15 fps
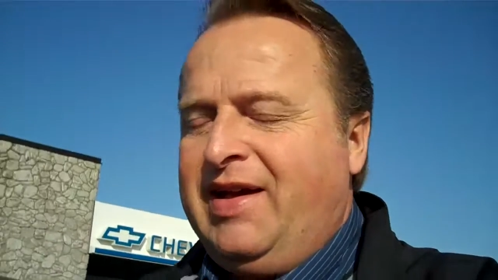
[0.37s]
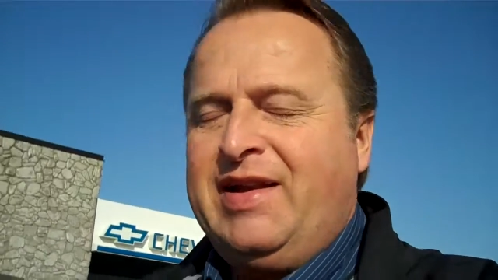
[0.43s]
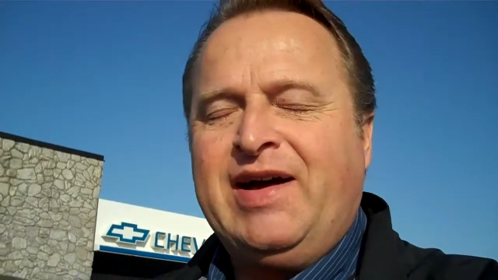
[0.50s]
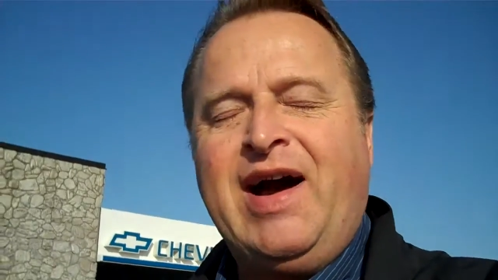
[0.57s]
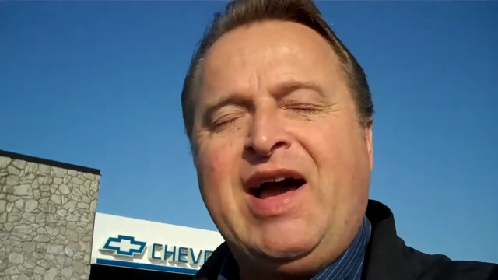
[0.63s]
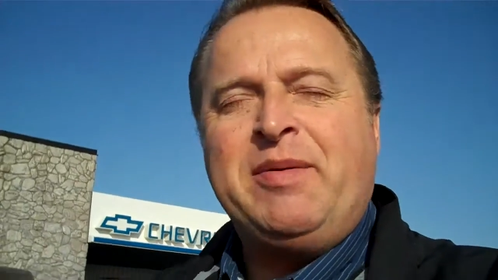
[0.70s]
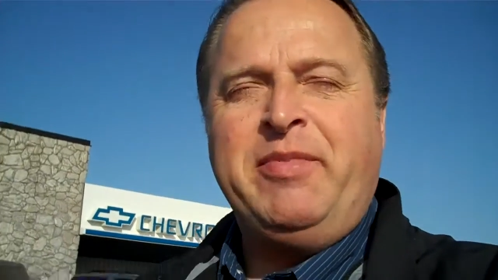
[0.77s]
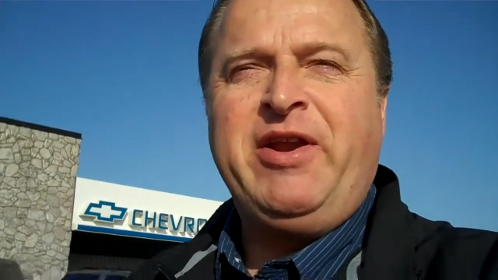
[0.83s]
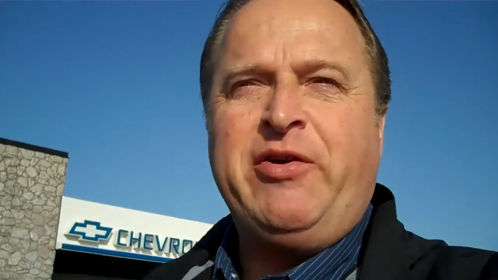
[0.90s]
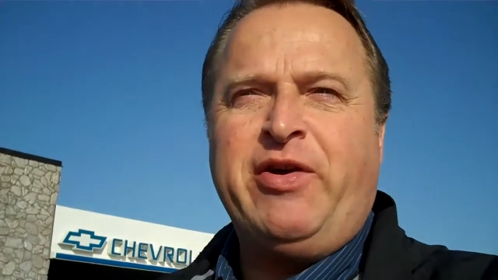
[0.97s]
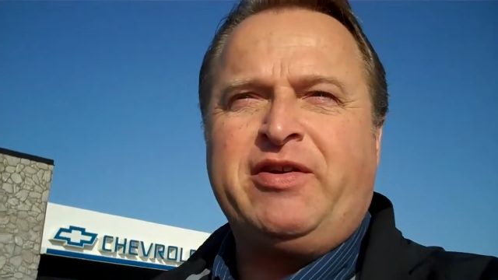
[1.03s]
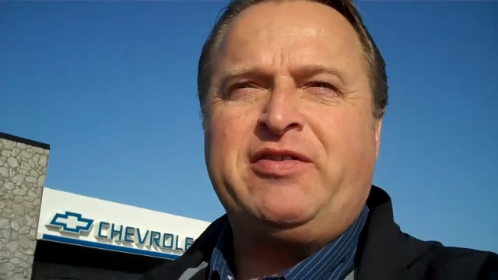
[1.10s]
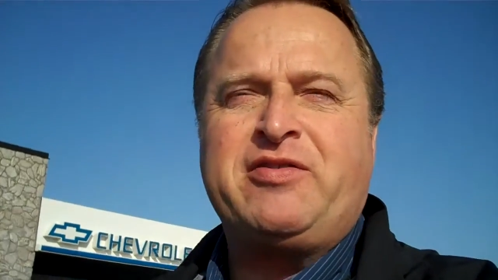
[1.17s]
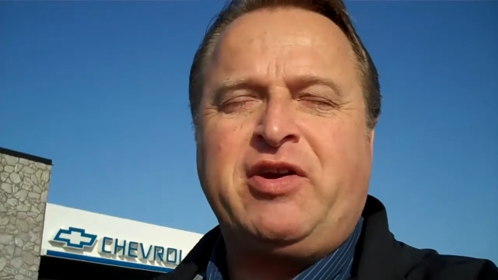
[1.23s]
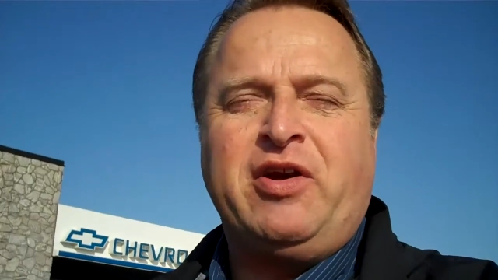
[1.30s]
And hi,
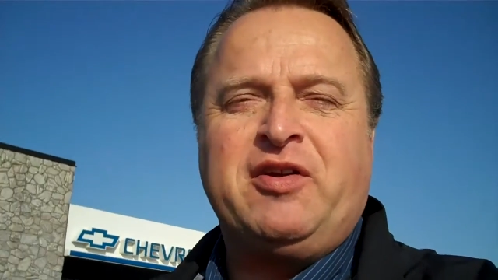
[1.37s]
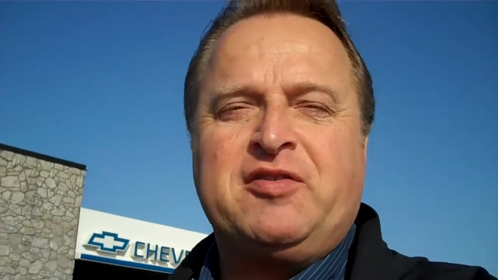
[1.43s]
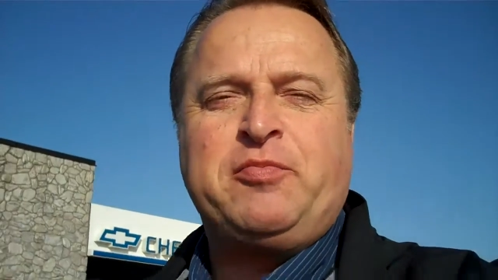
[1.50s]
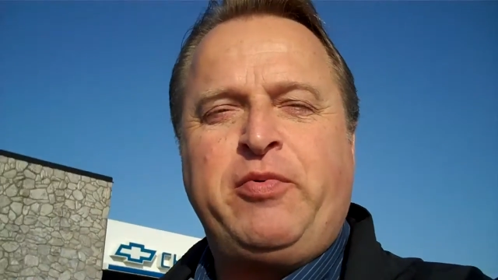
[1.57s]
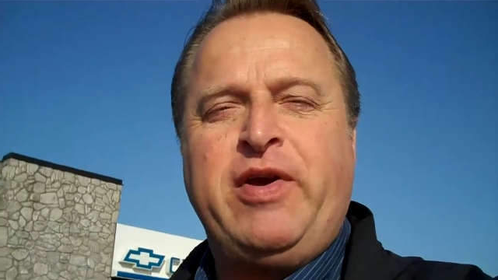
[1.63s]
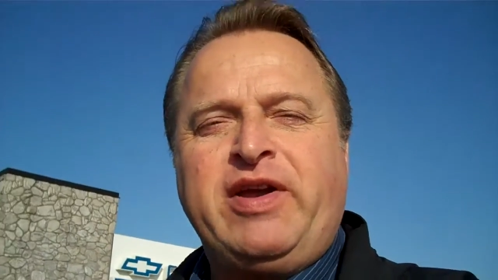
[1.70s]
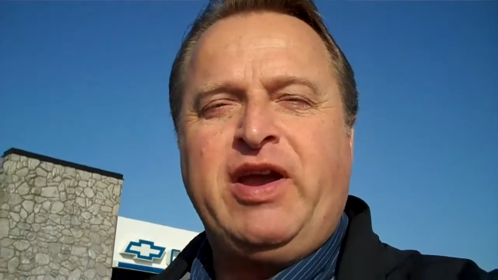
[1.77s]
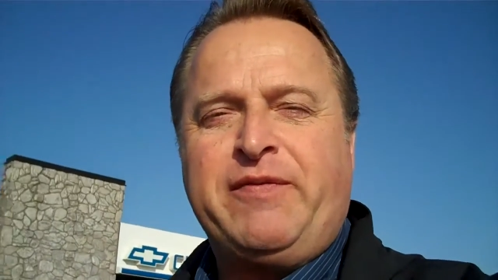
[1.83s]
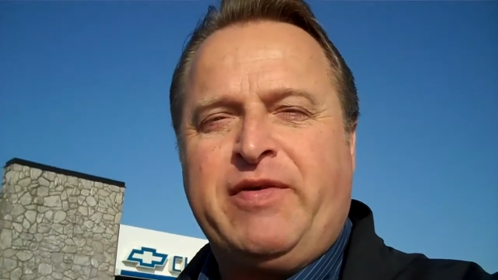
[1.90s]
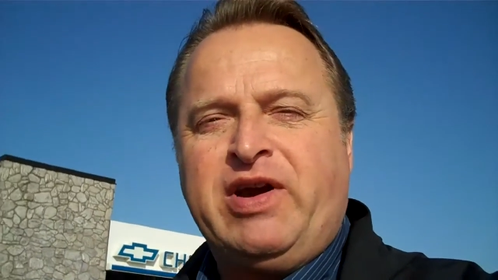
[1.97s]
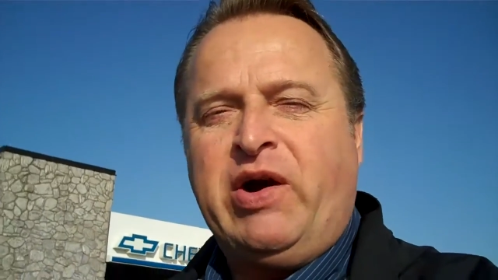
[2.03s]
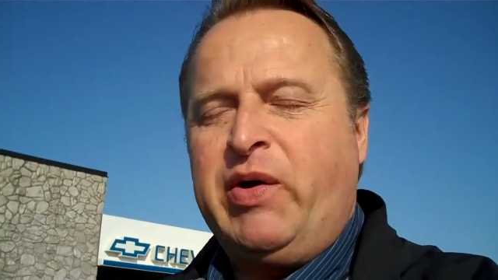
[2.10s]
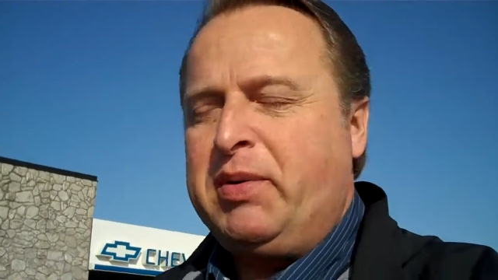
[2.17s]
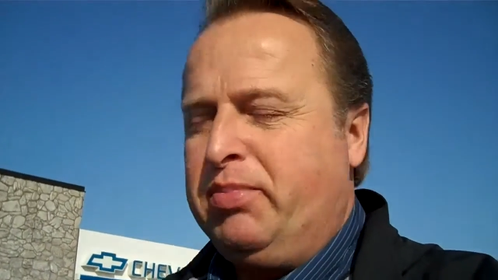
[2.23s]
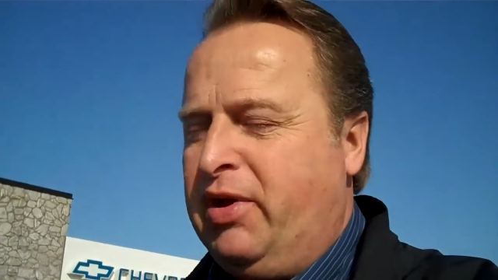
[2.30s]
meteorologist Karl Spring here
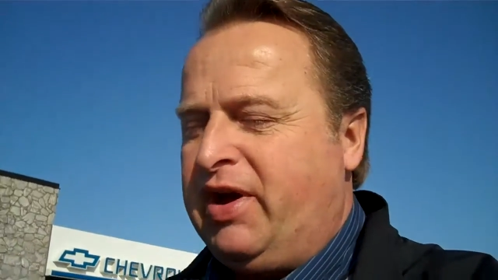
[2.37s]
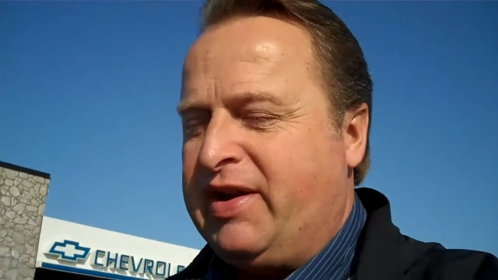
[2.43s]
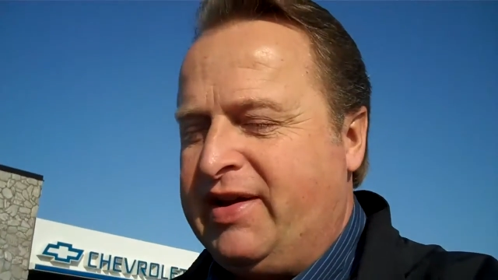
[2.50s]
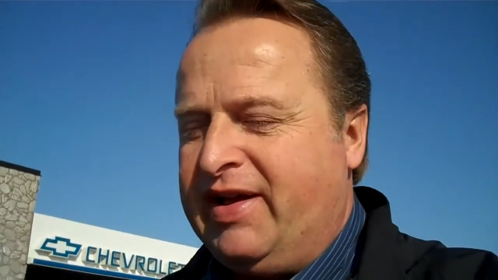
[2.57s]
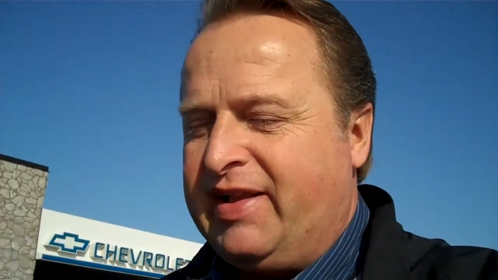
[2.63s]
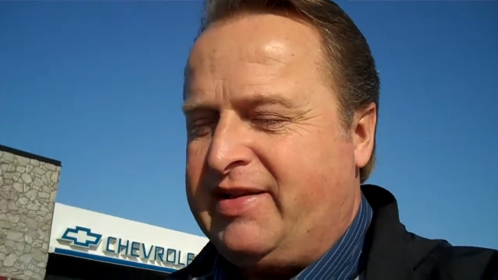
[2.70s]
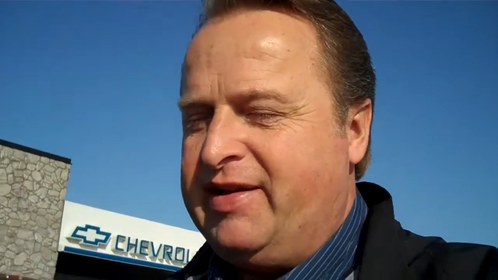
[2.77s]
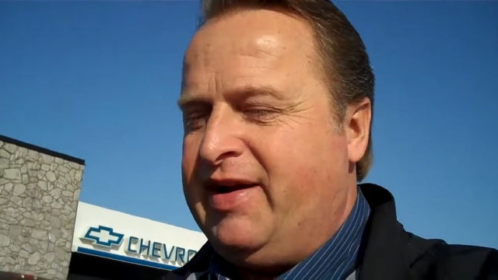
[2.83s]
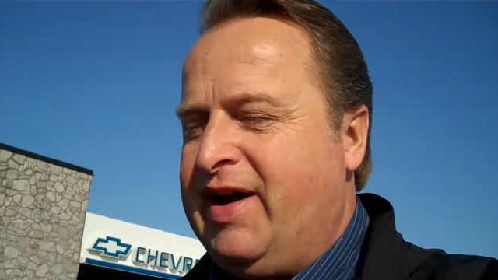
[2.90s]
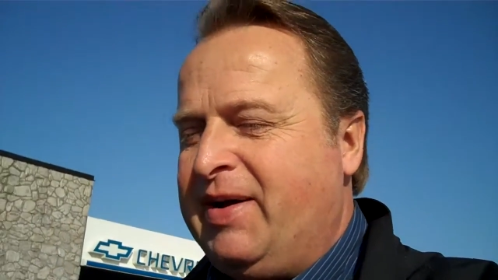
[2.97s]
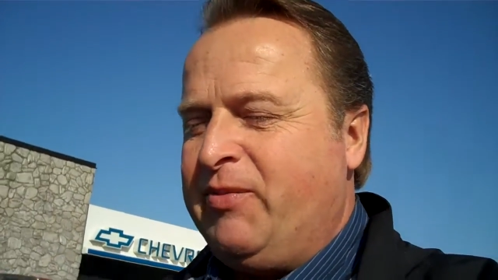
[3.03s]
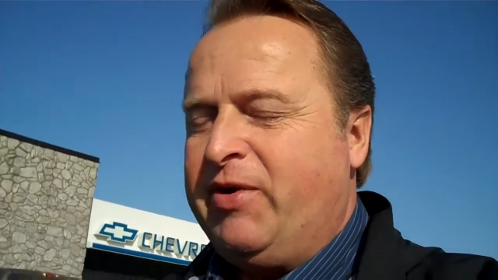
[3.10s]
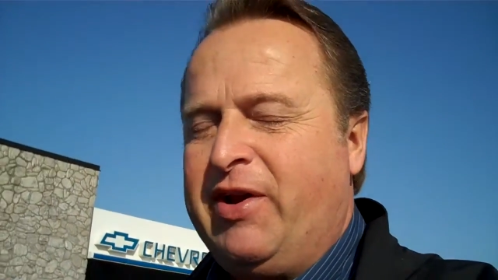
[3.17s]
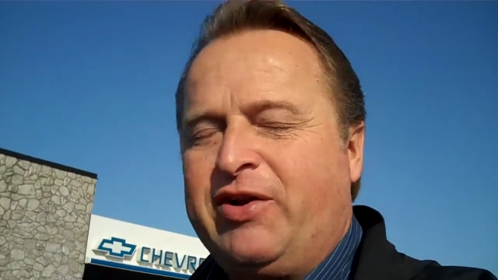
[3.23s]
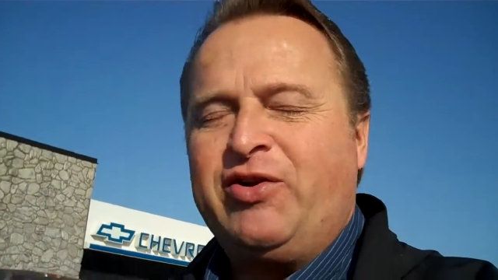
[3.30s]
for
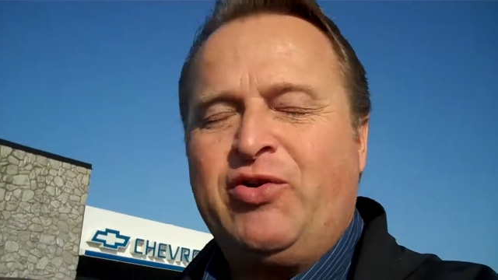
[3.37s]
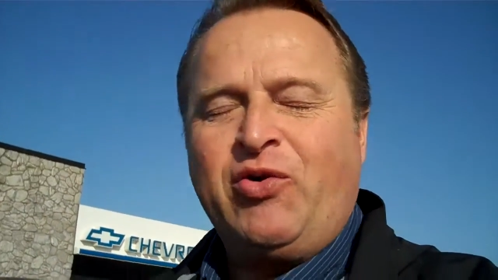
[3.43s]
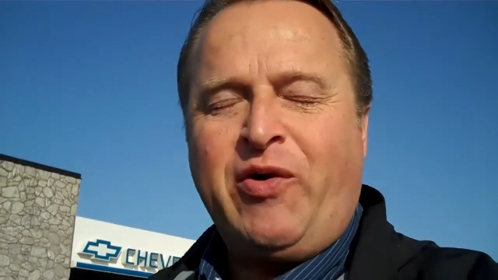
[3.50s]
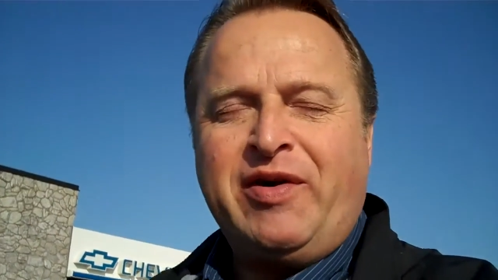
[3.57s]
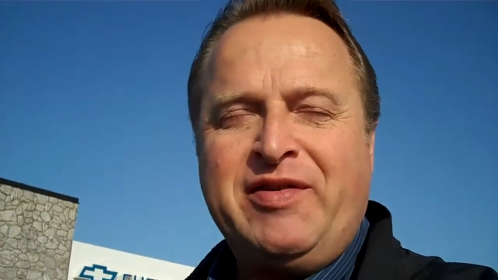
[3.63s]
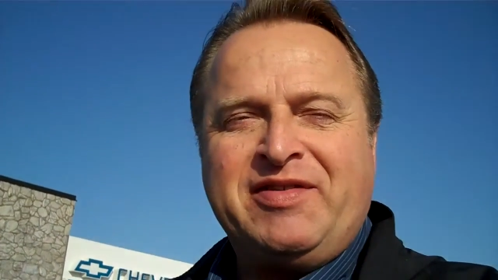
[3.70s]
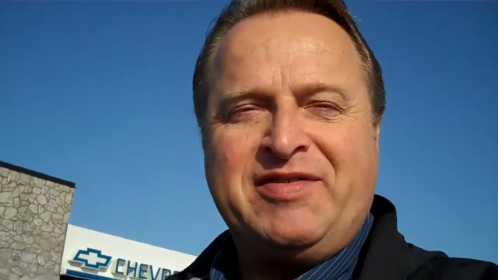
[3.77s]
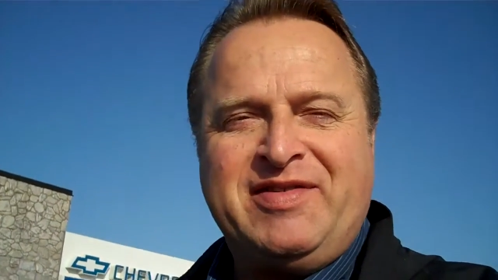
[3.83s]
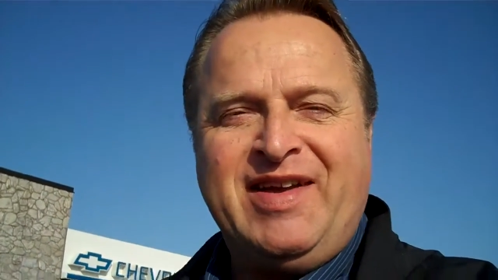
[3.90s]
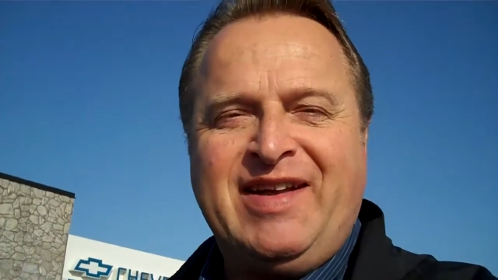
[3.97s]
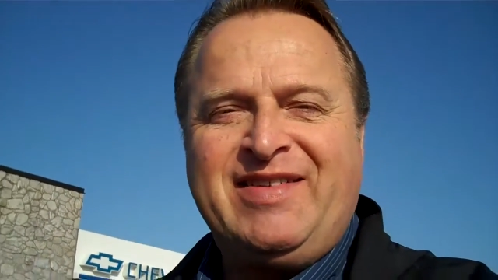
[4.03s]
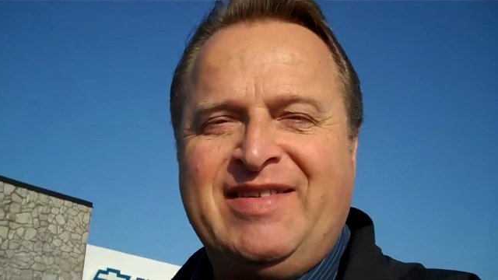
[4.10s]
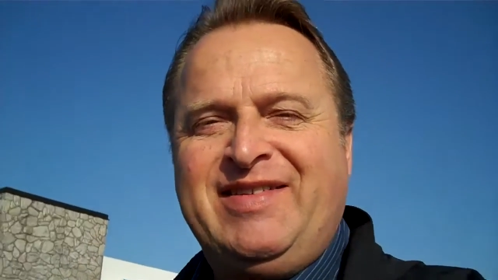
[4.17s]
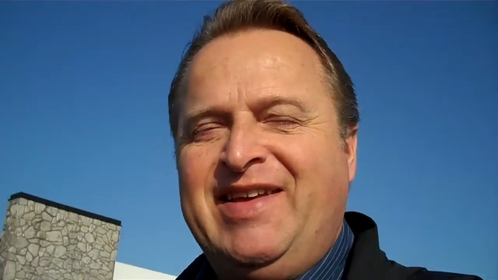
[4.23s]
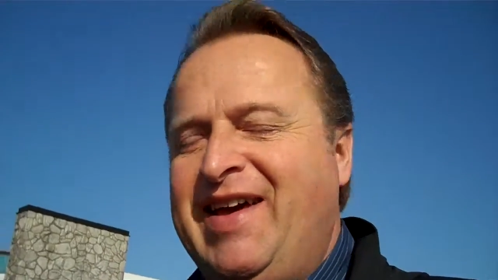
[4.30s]
HowieBlog.com. What a gorgeous
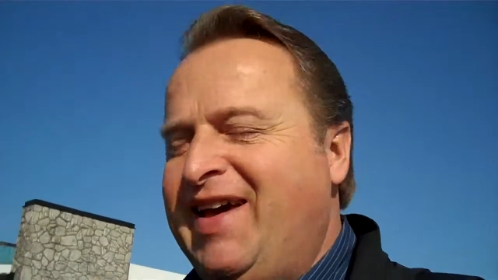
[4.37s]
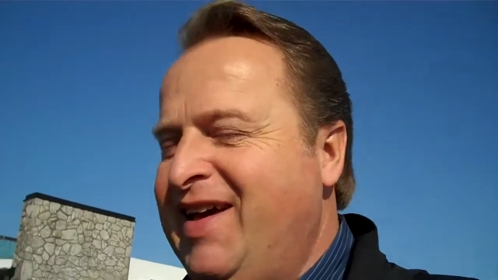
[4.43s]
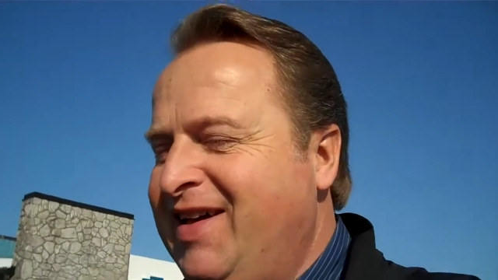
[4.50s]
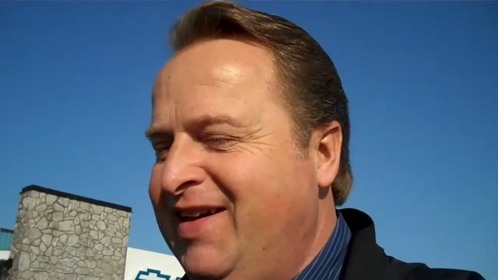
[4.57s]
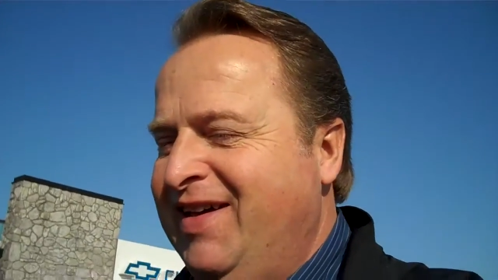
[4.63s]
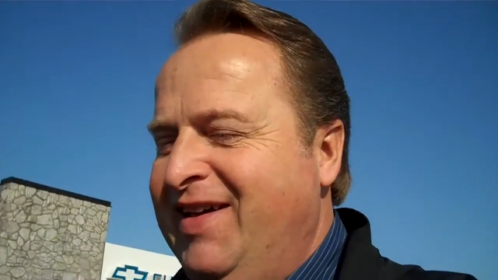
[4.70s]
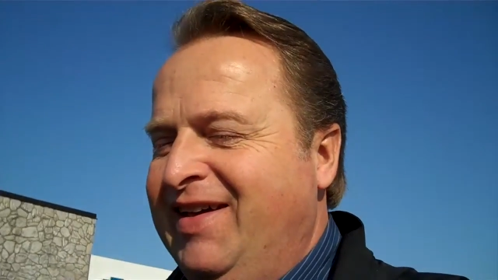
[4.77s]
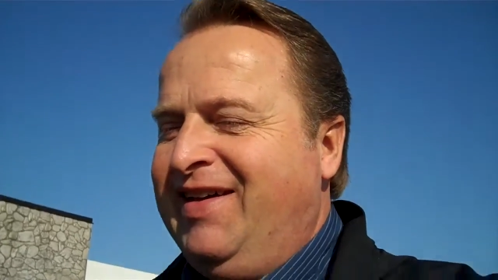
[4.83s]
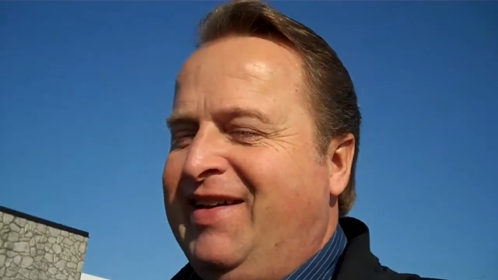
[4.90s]
day today.